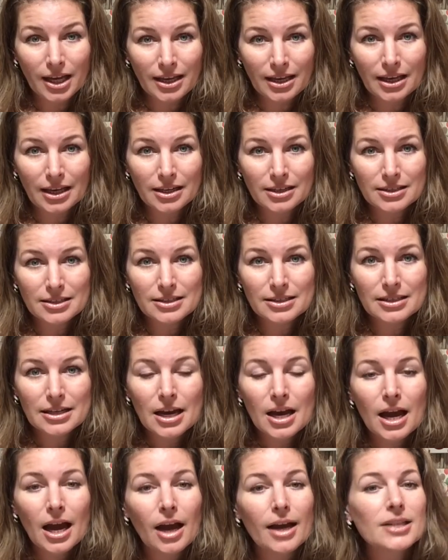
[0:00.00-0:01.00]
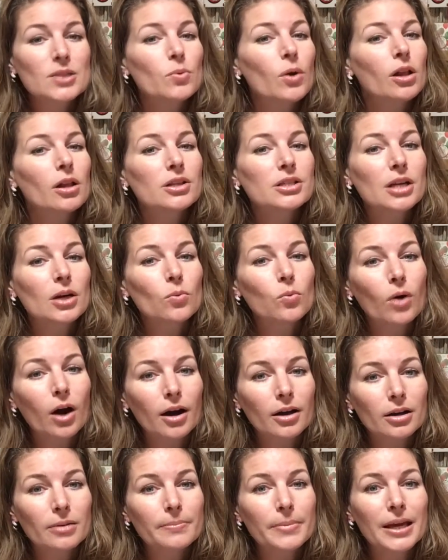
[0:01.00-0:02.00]
inks, as well as our
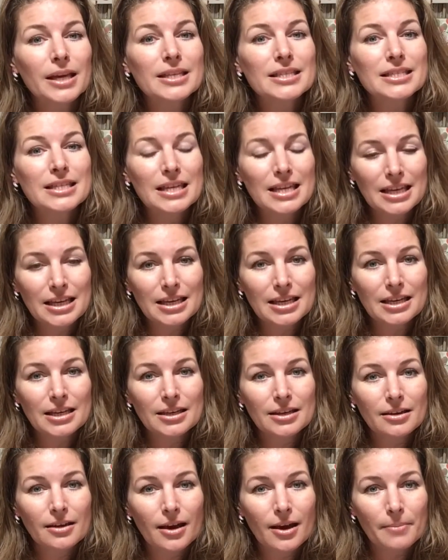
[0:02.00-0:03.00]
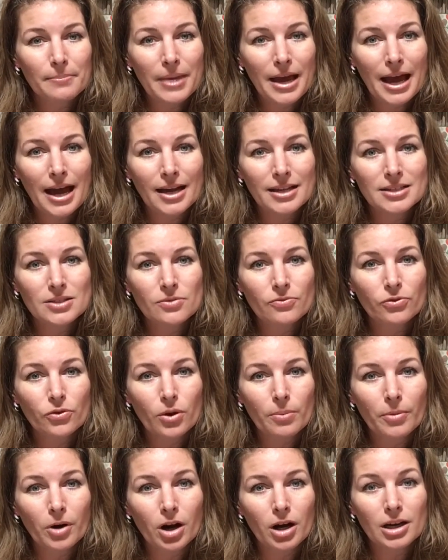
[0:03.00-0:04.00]
water-based ink pads
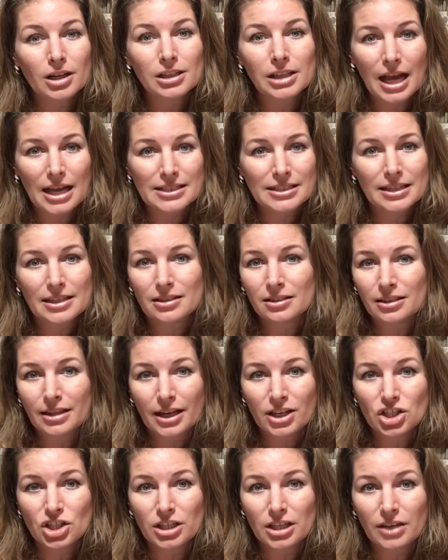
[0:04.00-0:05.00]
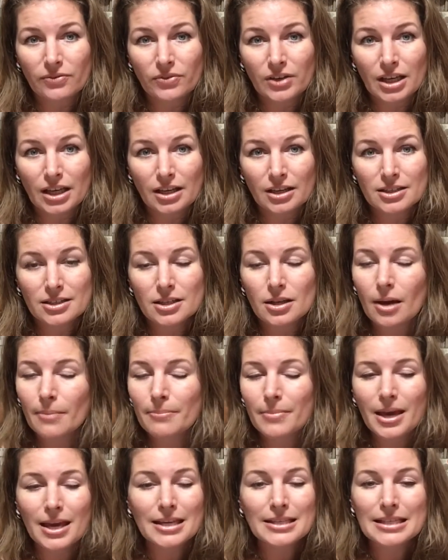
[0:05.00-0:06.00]
from our classic collection of inks.
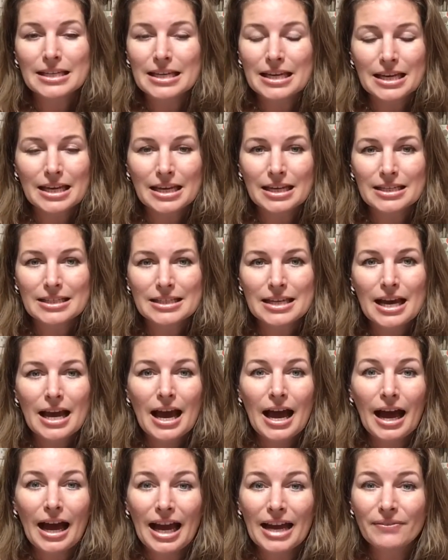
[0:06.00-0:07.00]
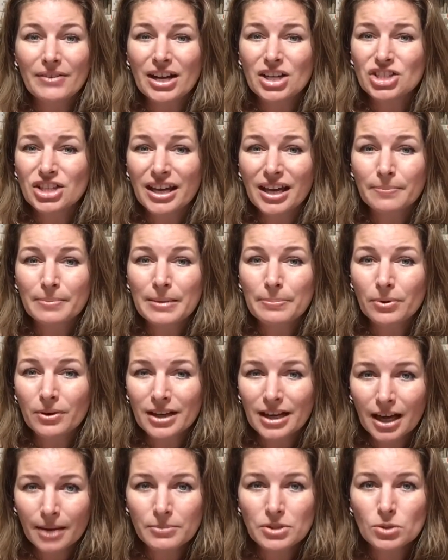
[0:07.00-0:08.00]
Amazing inks. I've actually had people
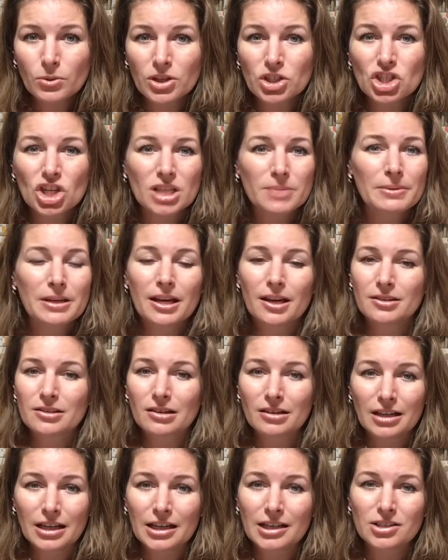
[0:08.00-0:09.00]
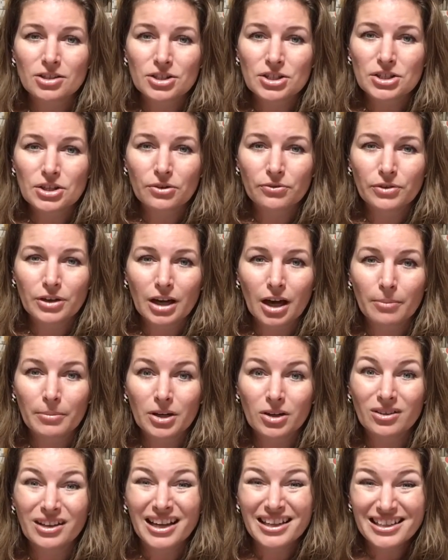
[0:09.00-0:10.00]
come to us just because our inks are so
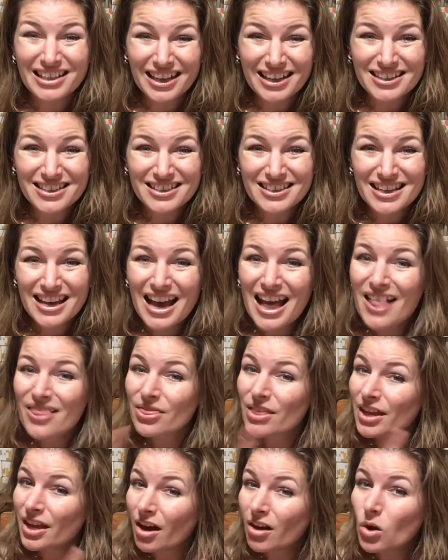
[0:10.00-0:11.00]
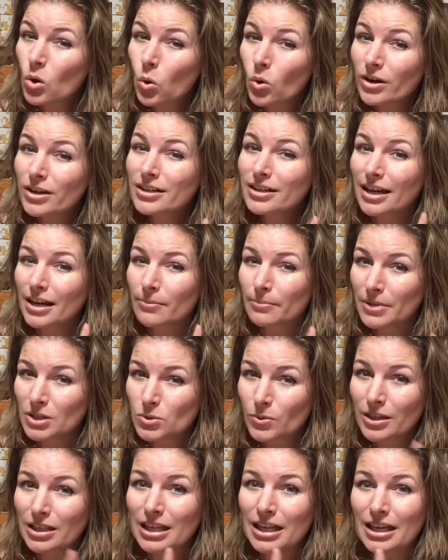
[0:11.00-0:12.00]
phenomenal. And yes, they all coordinate
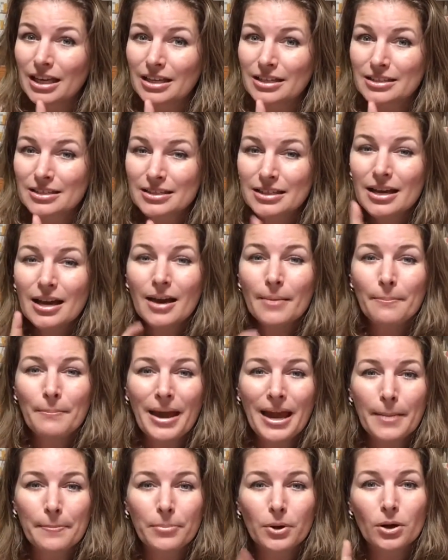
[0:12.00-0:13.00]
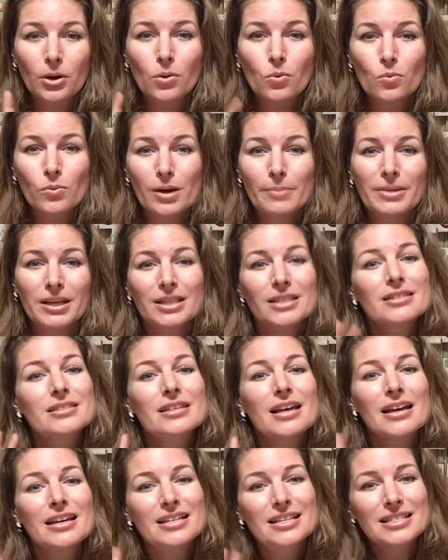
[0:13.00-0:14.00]
between inks, paper, ribbons,
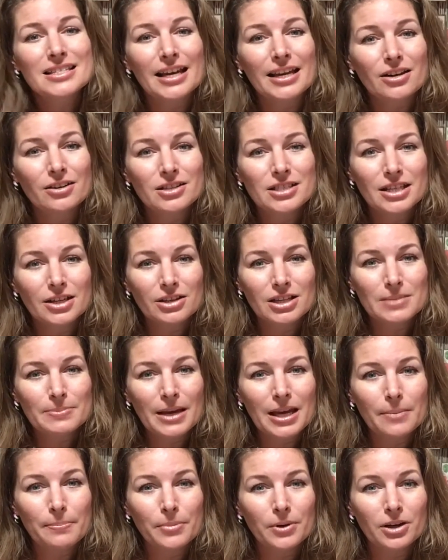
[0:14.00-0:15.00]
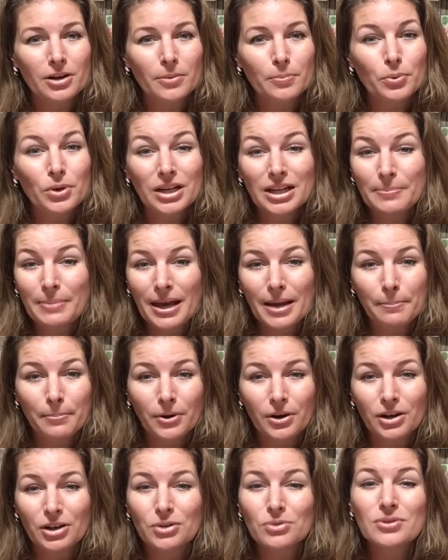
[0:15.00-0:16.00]
designer series paper, pretty
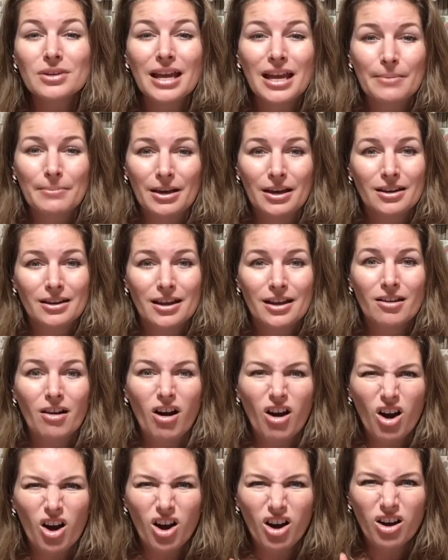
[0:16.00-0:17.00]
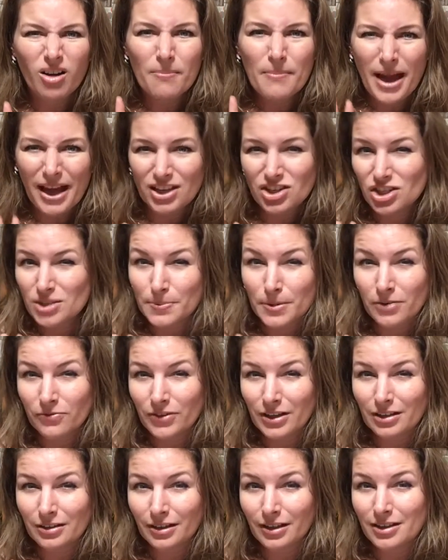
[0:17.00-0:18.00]
paper, you name it. It all matches
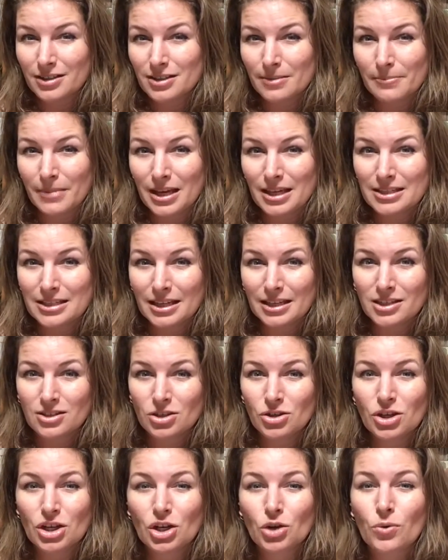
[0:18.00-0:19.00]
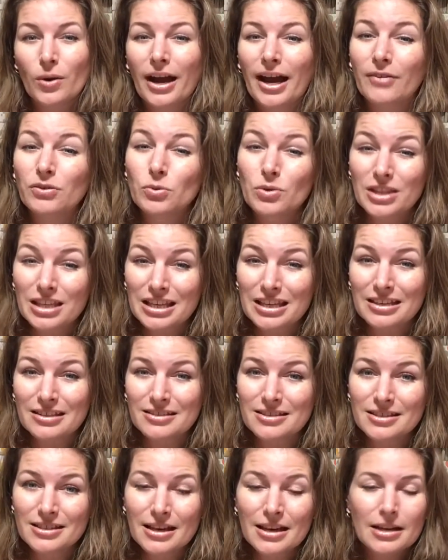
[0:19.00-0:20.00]
perfectly. It's amazing. So you can craft with
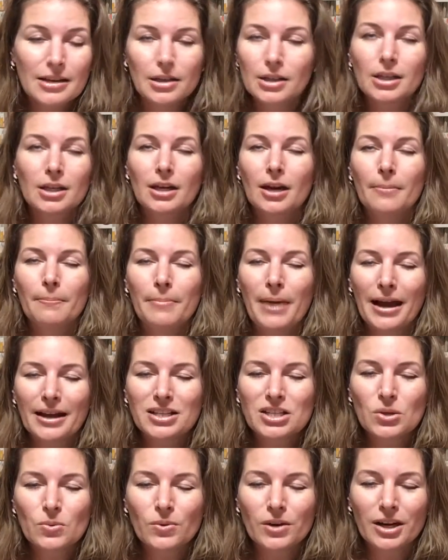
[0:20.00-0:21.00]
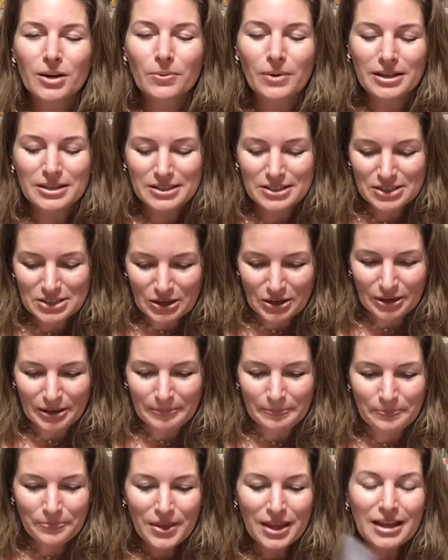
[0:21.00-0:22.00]
ease. Back to where I was.
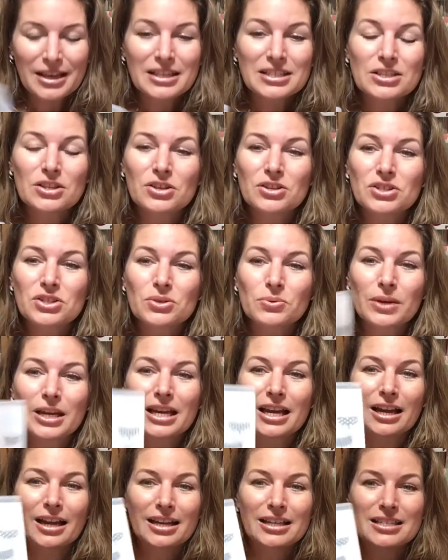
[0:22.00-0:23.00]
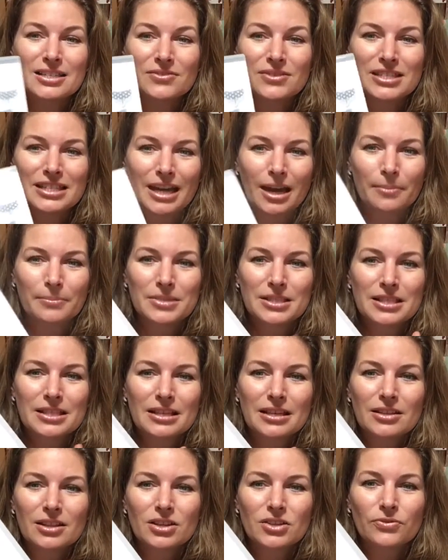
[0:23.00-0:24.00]
Sorry. So there's three kinds of stamps.
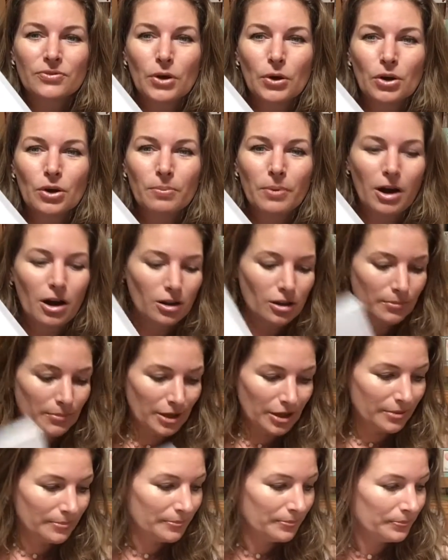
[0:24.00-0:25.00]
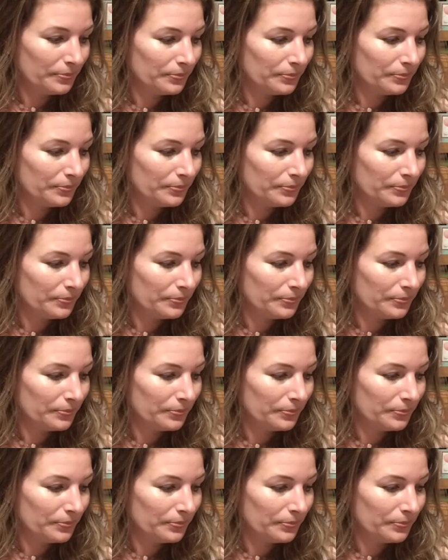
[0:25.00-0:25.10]
There's photopolymer,